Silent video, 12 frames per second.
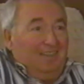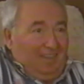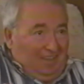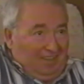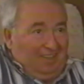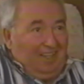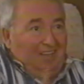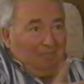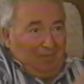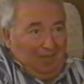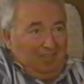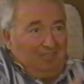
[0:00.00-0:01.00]
and that
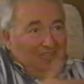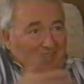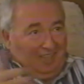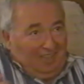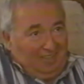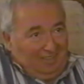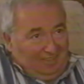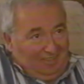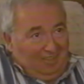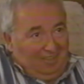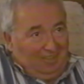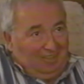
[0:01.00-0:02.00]
pleased the
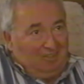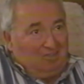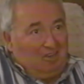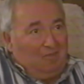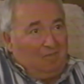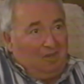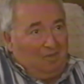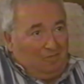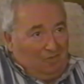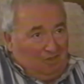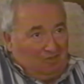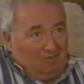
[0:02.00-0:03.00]
German
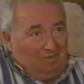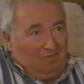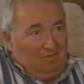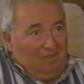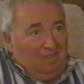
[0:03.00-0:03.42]
official.